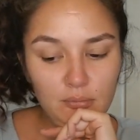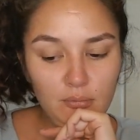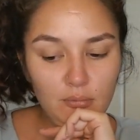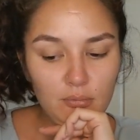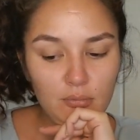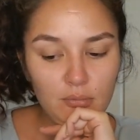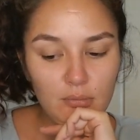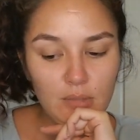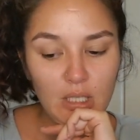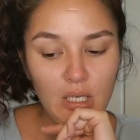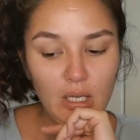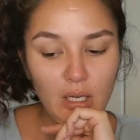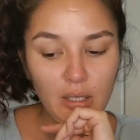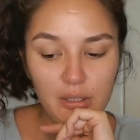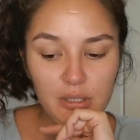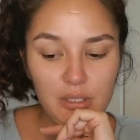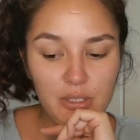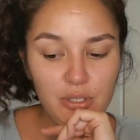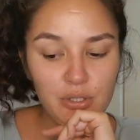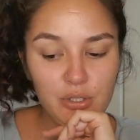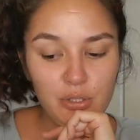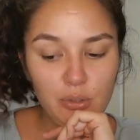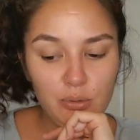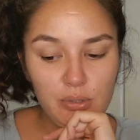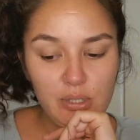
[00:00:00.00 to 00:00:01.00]
Yeah, you're
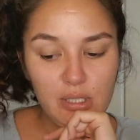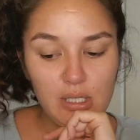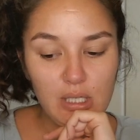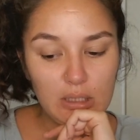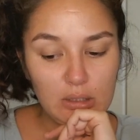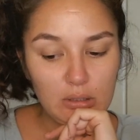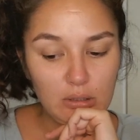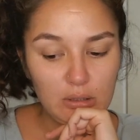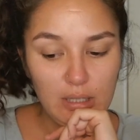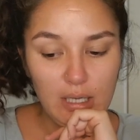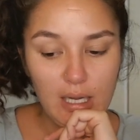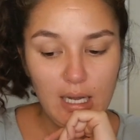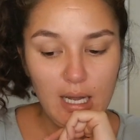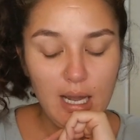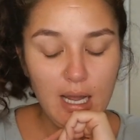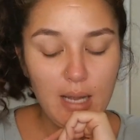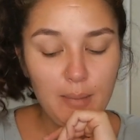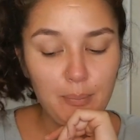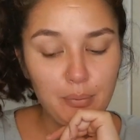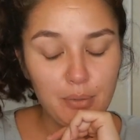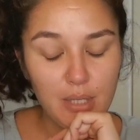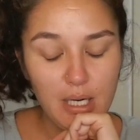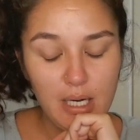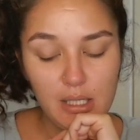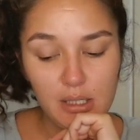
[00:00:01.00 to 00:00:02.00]
still stuck on the
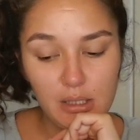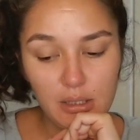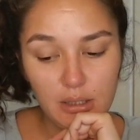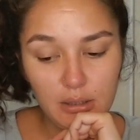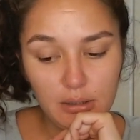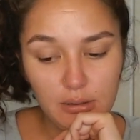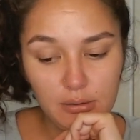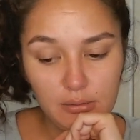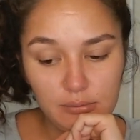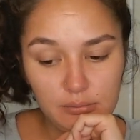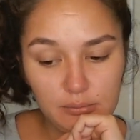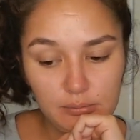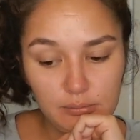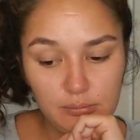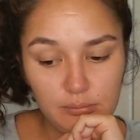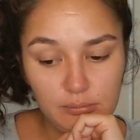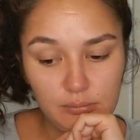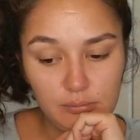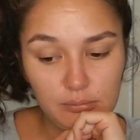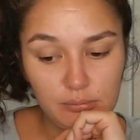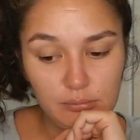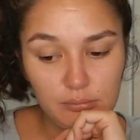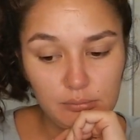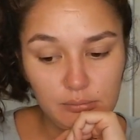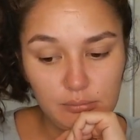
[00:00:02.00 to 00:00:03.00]
heartbreak.
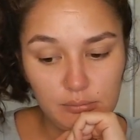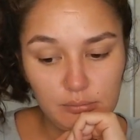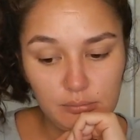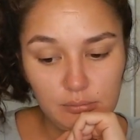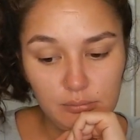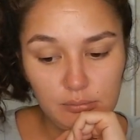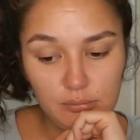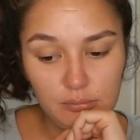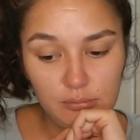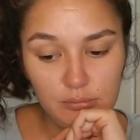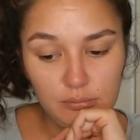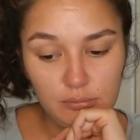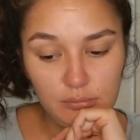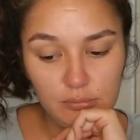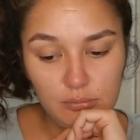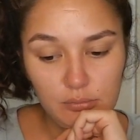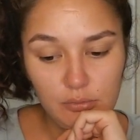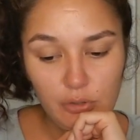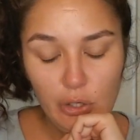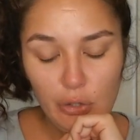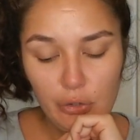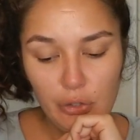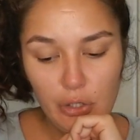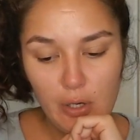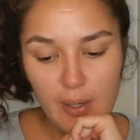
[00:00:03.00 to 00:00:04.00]

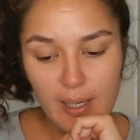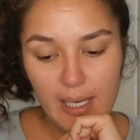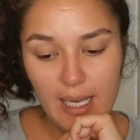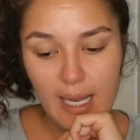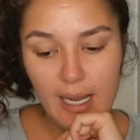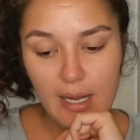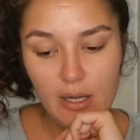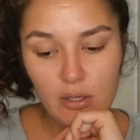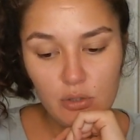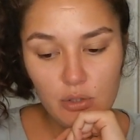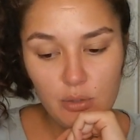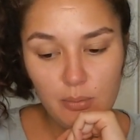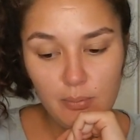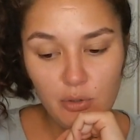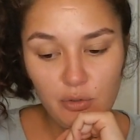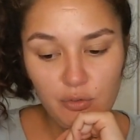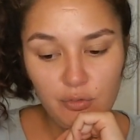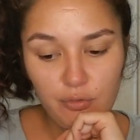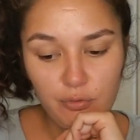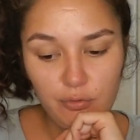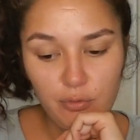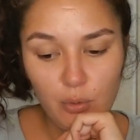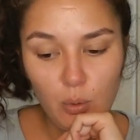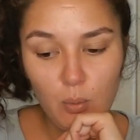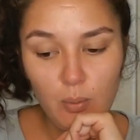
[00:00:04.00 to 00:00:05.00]
not knowing how to
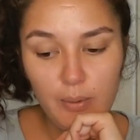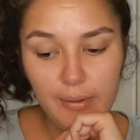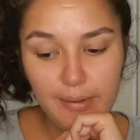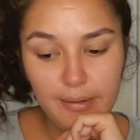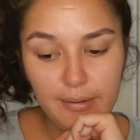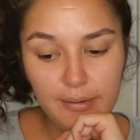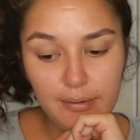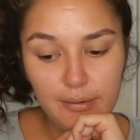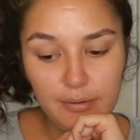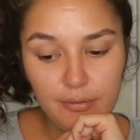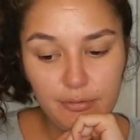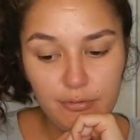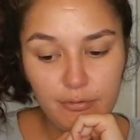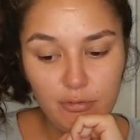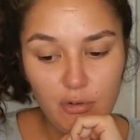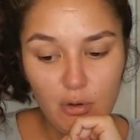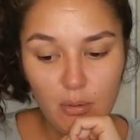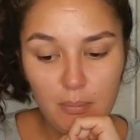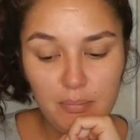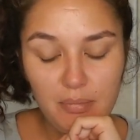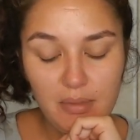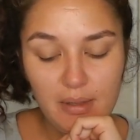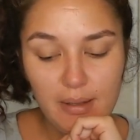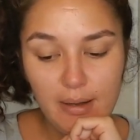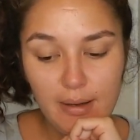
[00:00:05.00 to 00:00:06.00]
move forward
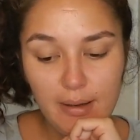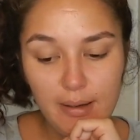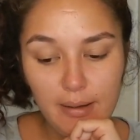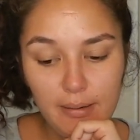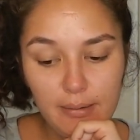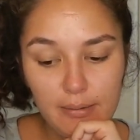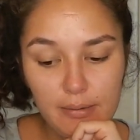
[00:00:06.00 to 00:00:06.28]
from that.